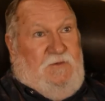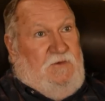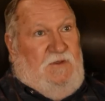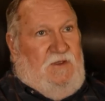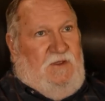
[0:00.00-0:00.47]

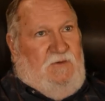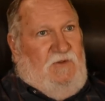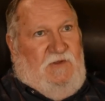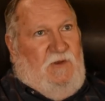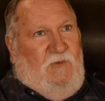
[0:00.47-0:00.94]
And
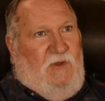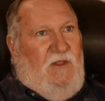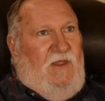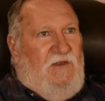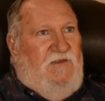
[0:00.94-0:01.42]
we said,
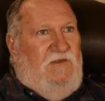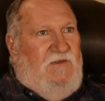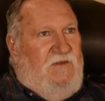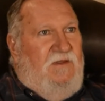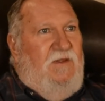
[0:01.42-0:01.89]
well,
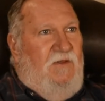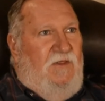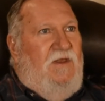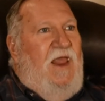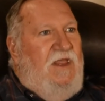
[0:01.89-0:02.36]
that's, you know,
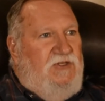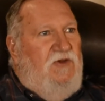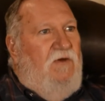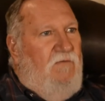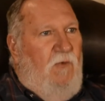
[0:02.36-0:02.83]
the
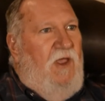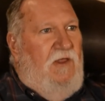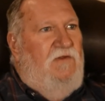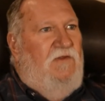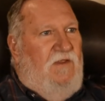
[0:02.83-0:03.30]
nature of
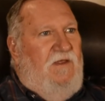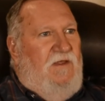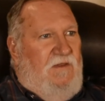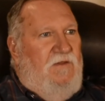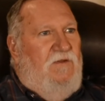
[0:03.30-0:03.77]
waste.
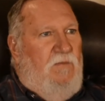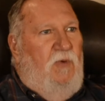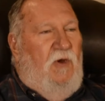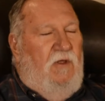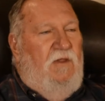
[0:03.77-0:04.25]
They do
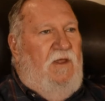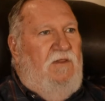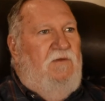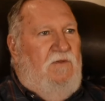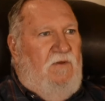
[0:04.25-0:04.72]

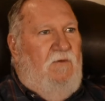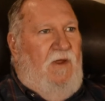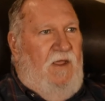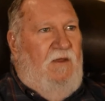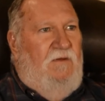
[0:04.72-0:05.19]
percolate through the
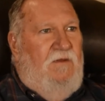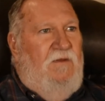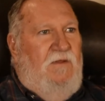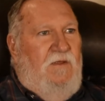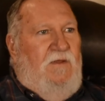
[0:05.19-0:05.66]
ground,
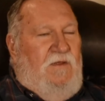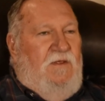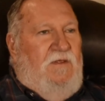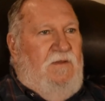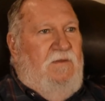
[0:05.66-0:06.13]
and
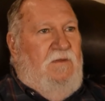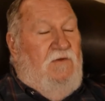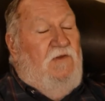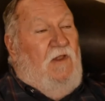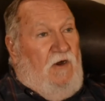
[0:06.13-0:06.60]

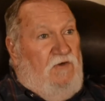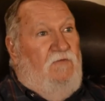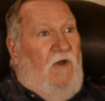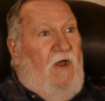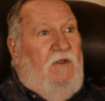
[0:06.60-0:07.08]
there's large
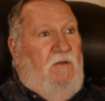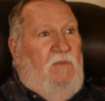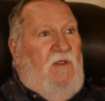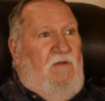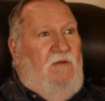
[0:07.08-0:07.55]

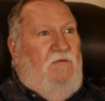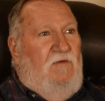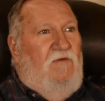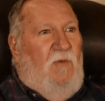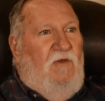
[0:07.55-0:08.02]
volume that you
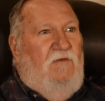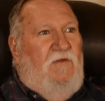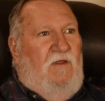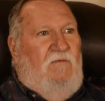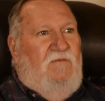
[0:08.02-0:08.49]

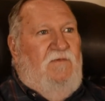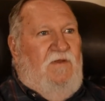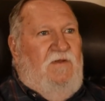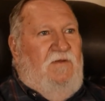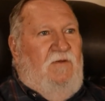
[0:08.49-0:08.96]
disposed of
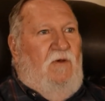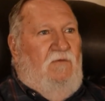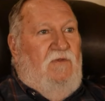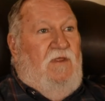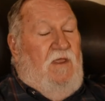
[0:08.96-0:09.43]

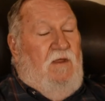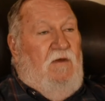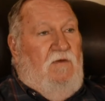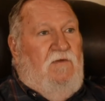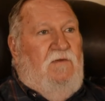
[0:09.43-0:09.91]
over the
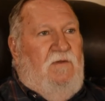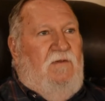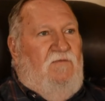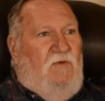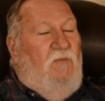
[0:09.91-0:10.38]
years,
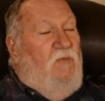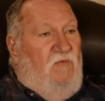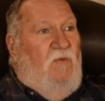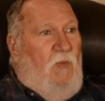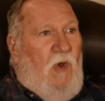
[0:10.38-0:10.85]
from
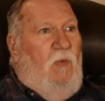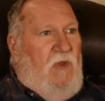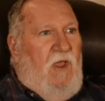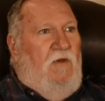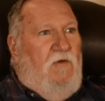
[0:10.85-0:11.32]
what
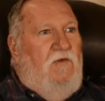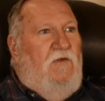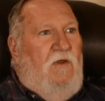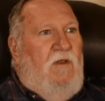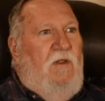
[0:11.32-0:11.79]
we
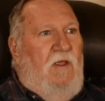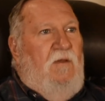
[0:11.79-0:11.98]
understood.